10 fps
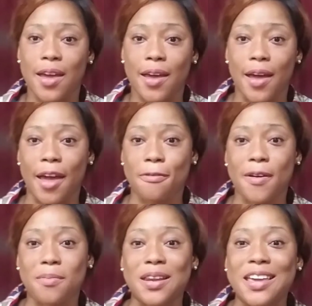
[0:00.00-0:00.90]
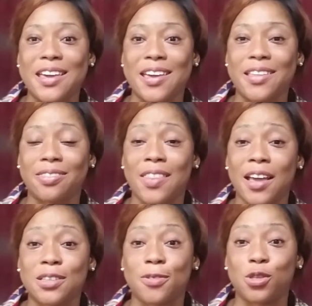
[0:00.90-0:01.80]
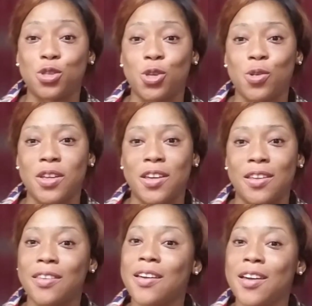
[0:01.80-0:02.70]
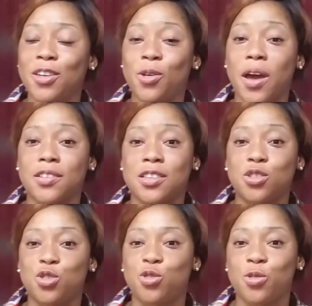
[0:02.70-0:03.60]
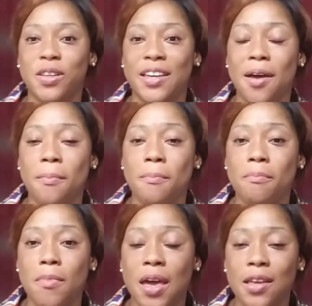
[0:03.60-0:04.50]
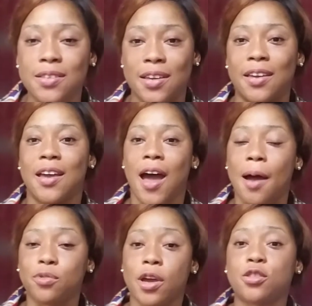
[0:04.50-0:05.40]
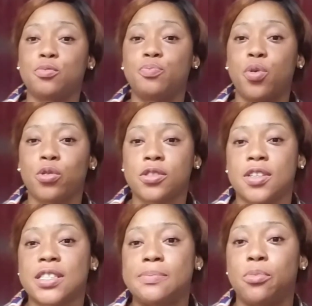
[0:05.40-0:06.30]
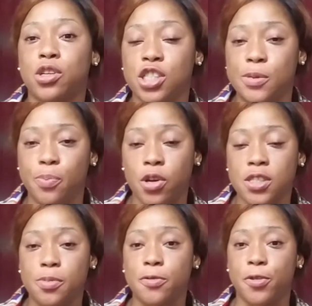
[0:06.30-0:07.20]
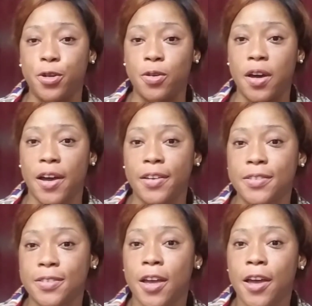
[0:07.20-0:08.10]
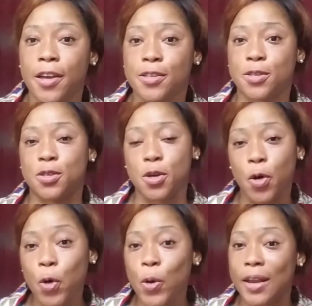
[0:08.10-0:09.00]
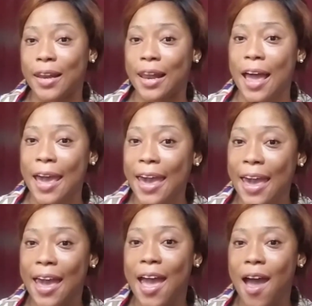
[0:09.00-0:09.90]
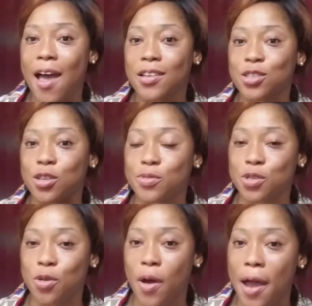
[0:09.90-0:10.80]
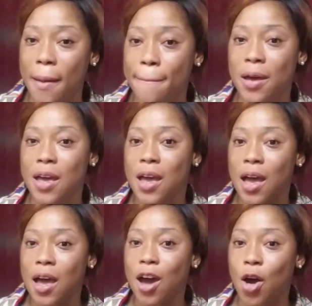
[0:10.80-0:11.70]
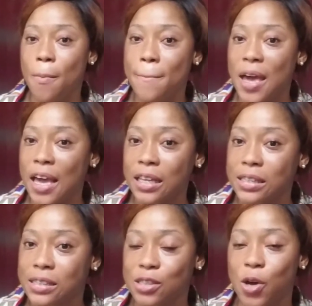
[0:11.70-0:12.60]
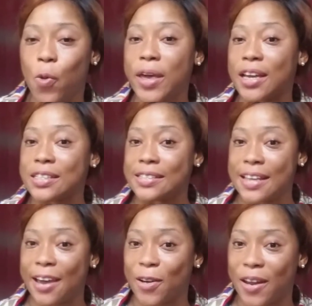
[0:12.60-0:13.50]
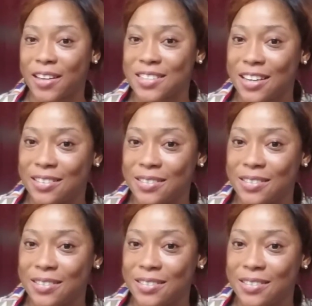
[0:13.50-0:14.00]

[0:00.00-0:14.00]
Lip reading: Hey family, thanks for tuning in. You guys are truly amazing. I'm trying to post as much as possible for you guys. So like, subscribe, comment so we can stay connected.